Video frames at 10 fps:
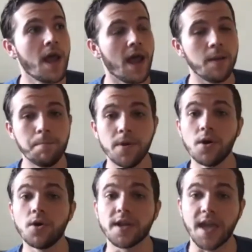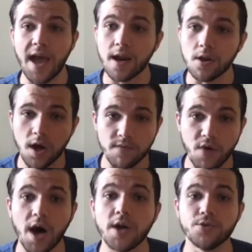and build a catalog of
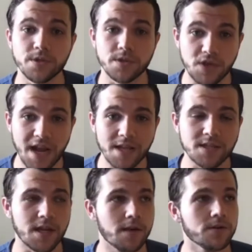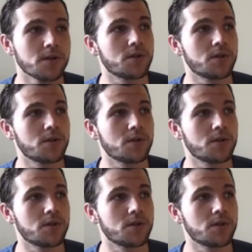hundreds of jazz standards.